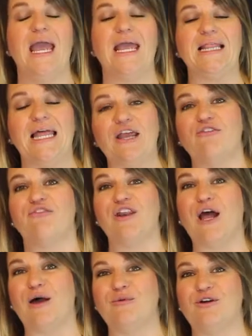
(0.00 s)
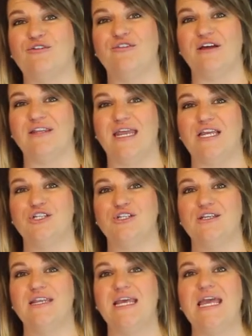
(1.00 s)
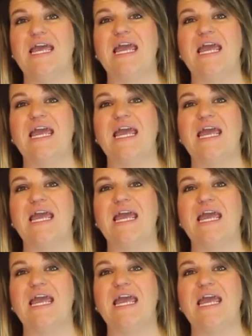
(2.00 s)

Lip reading: and lay a phenomenal foundation,